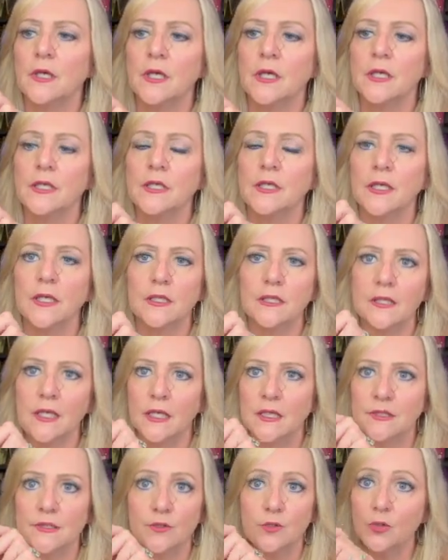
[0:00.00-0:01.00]
And he
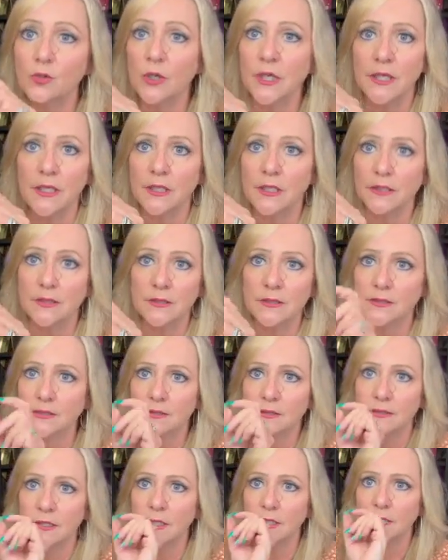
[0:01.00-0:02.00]
has no hands
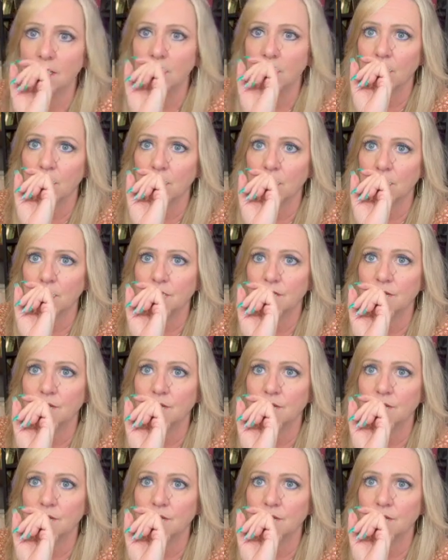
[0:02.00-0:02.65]
at all.